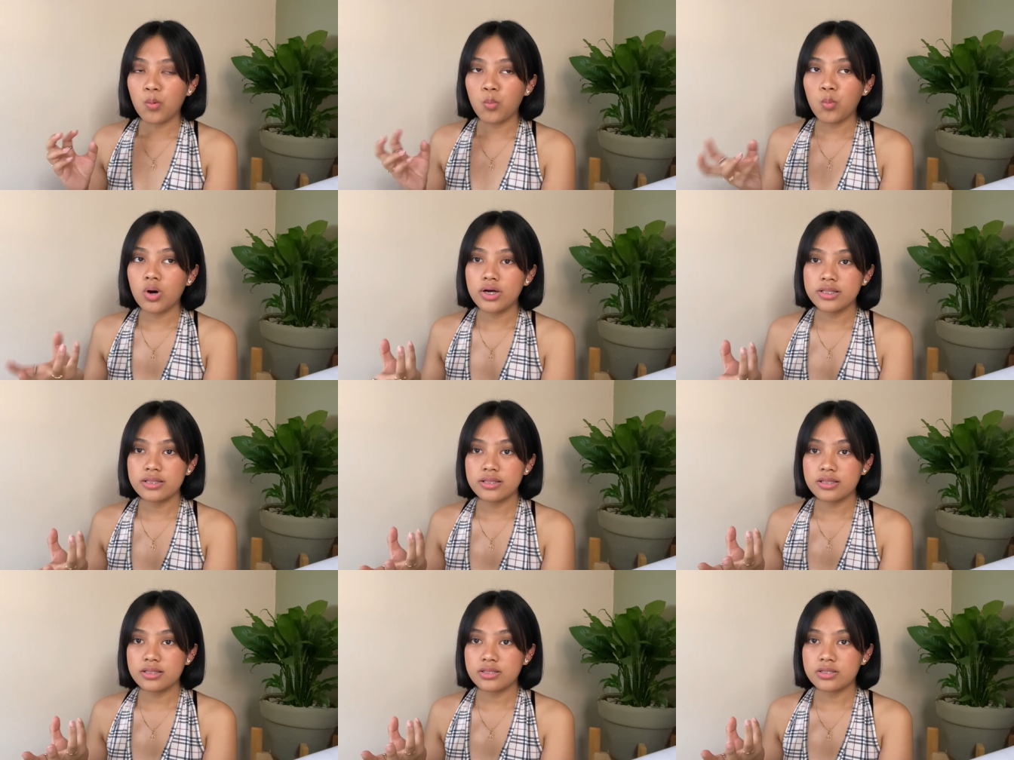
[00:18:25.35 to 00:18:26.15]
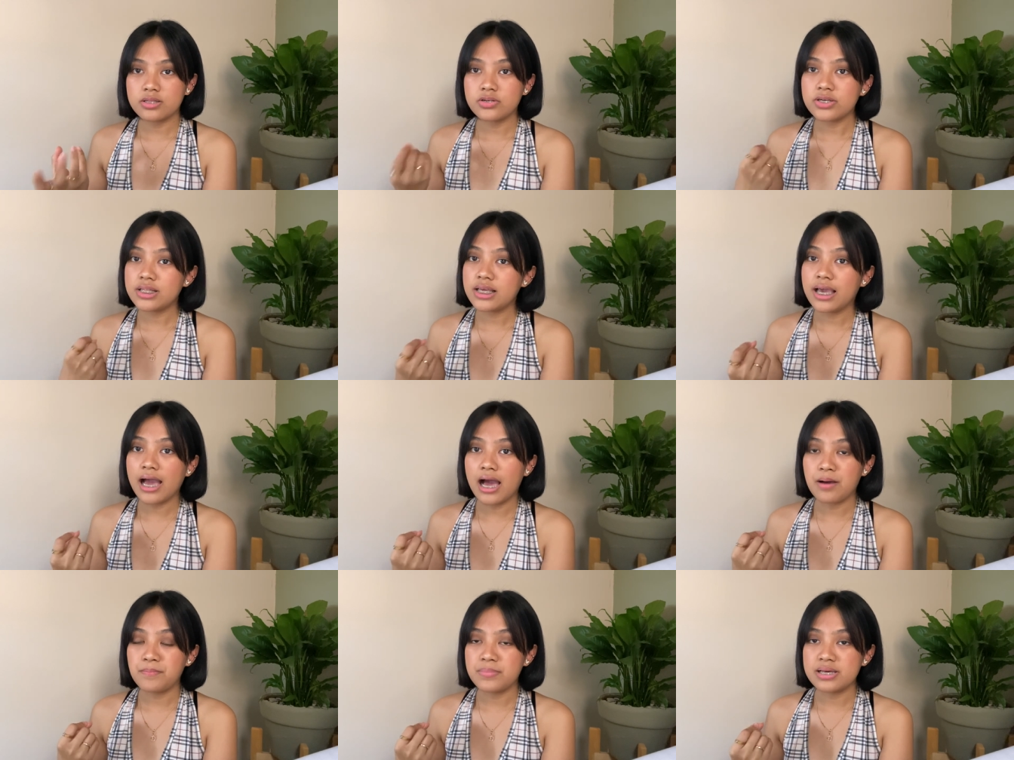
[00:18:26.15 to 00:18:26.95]
what really
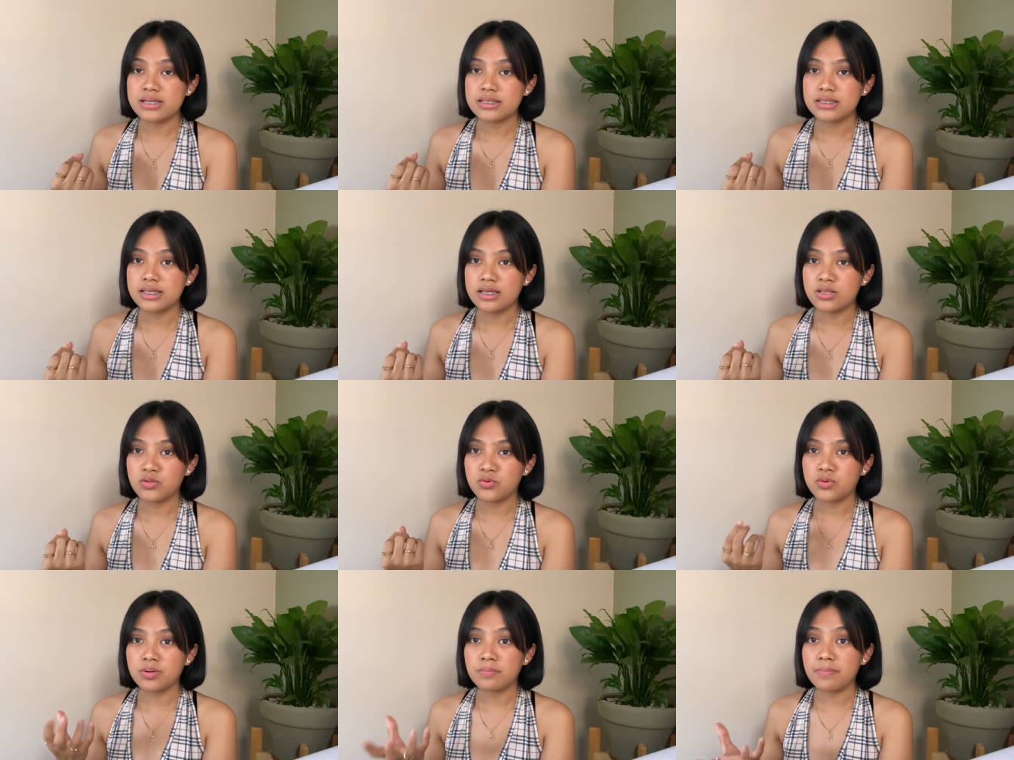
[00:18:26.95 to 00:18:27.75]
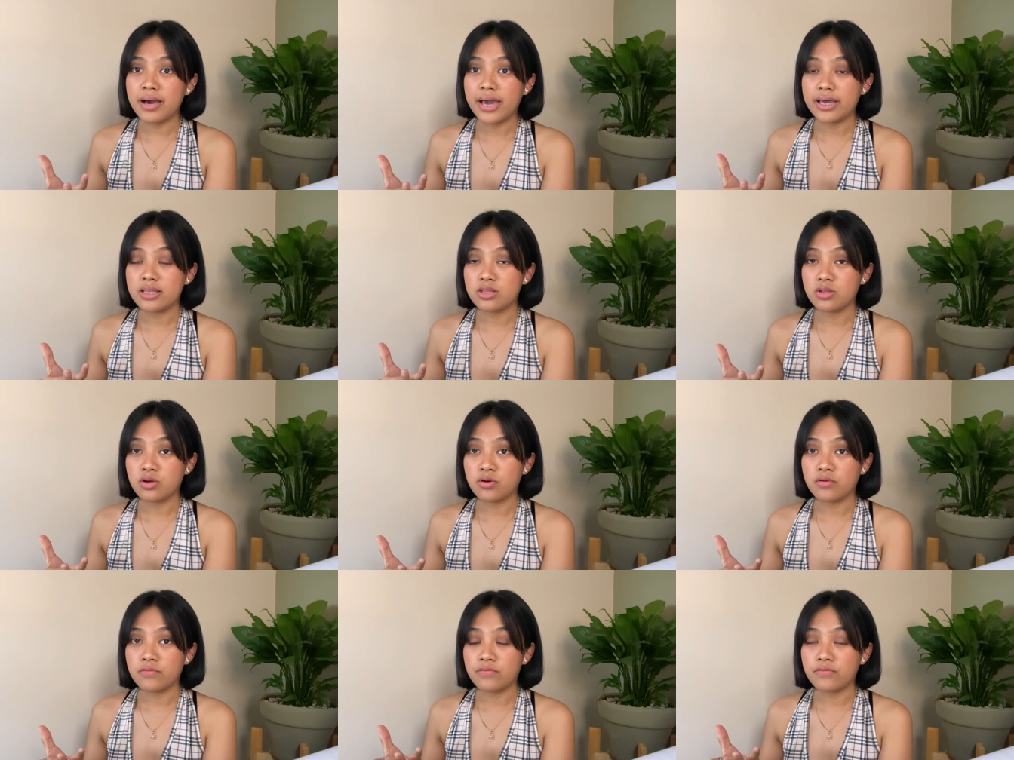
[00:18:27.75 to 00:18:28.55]
happens into a mind
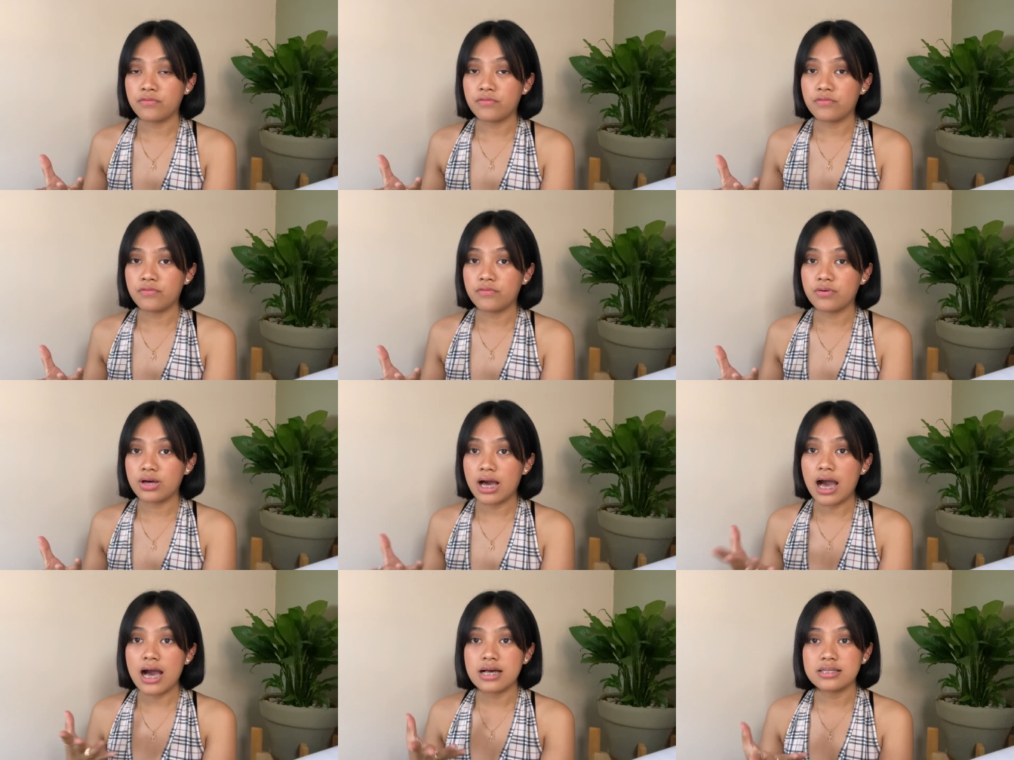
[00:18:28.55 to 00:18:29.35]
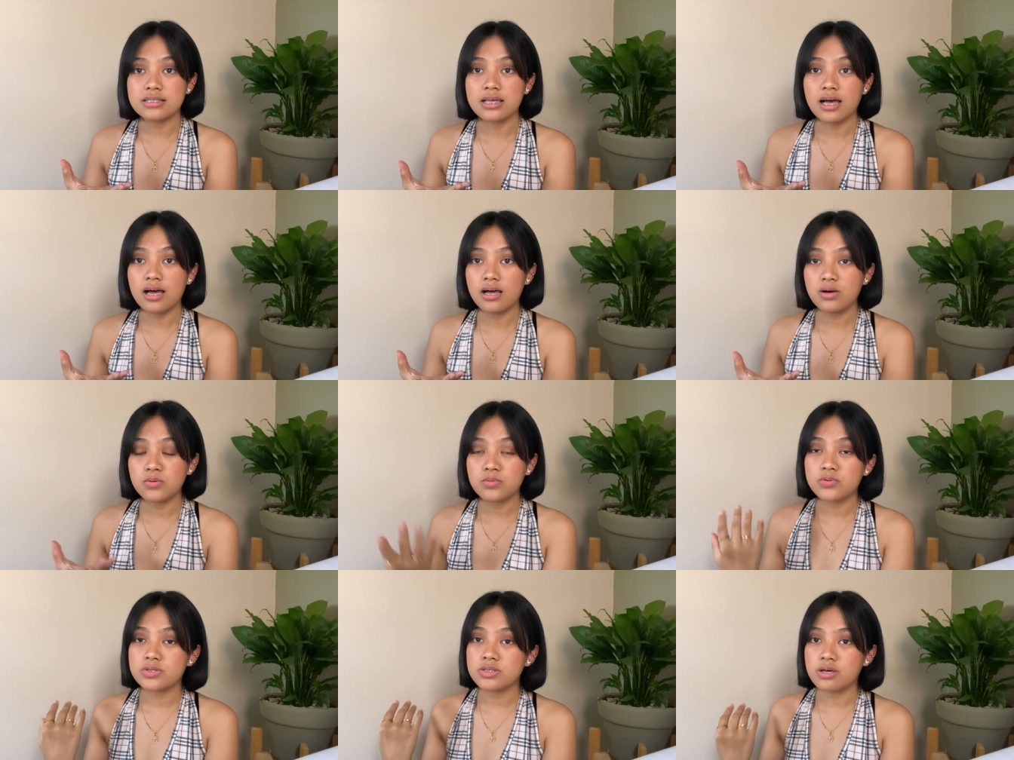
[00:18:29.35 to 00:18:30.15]
of Aza,
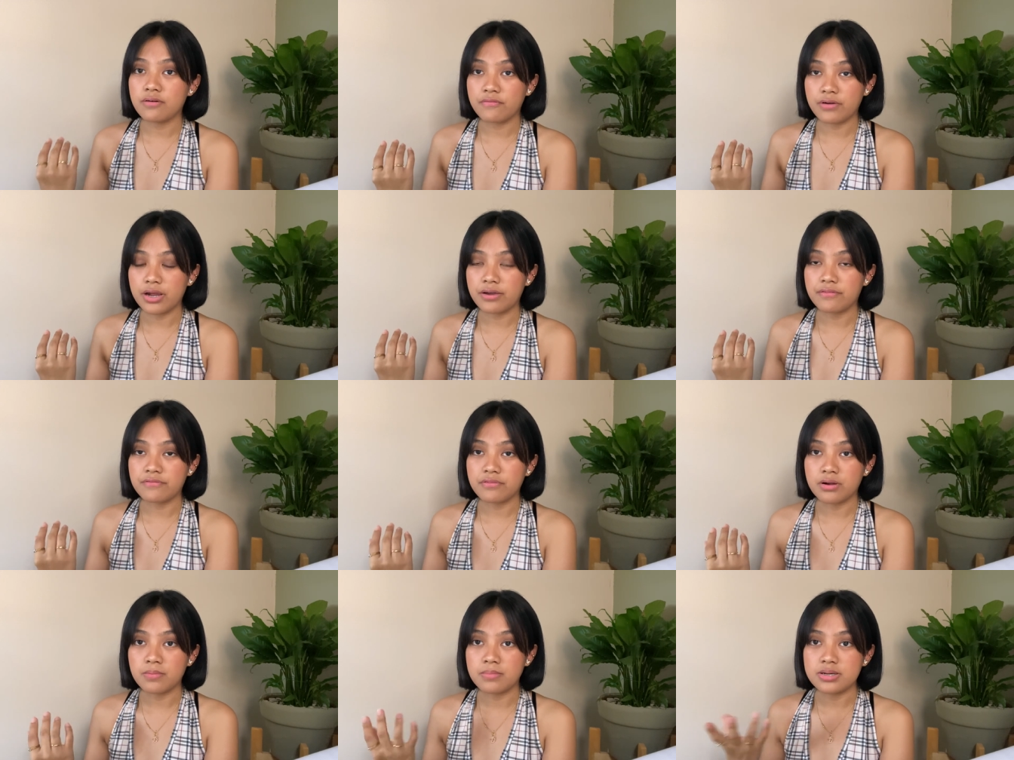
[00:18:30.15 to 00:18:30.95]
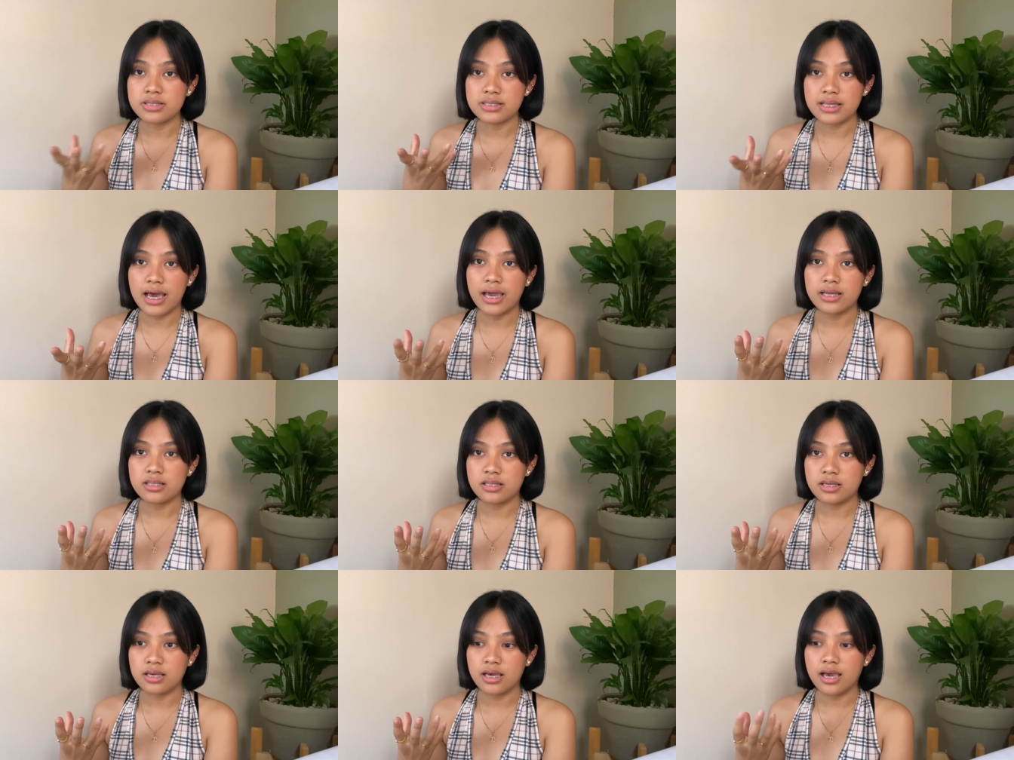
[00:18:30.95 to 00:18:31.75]
who's suffering from
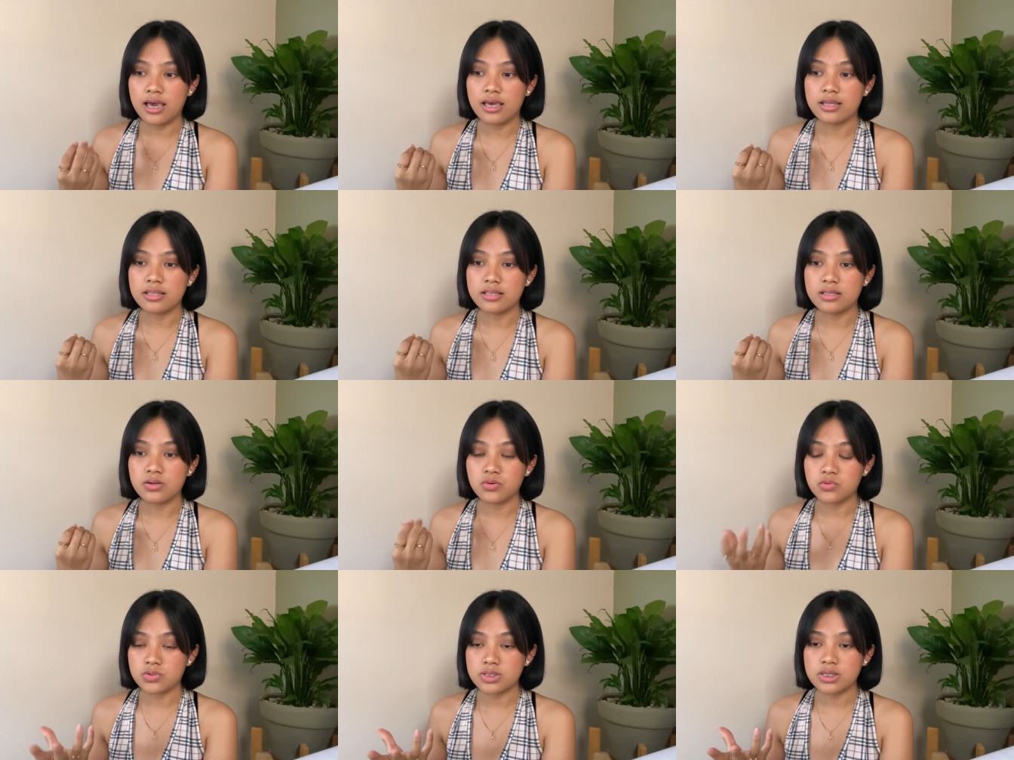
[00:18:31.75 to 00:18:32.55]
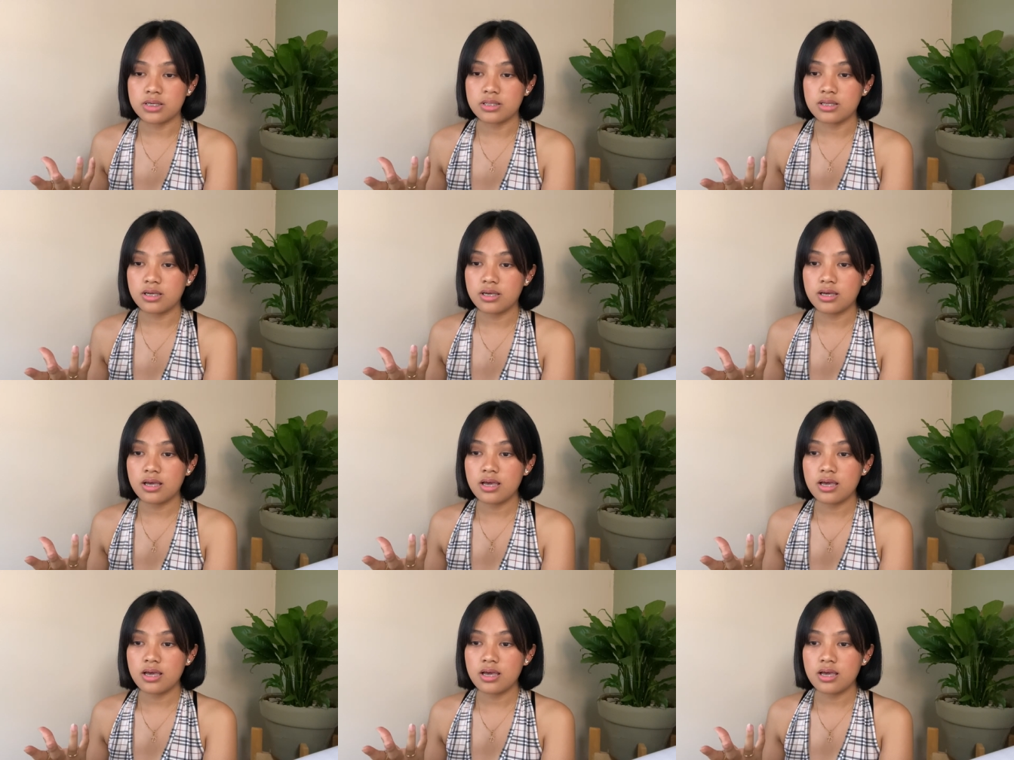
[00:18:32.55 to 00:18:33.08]
anxiety and OCD,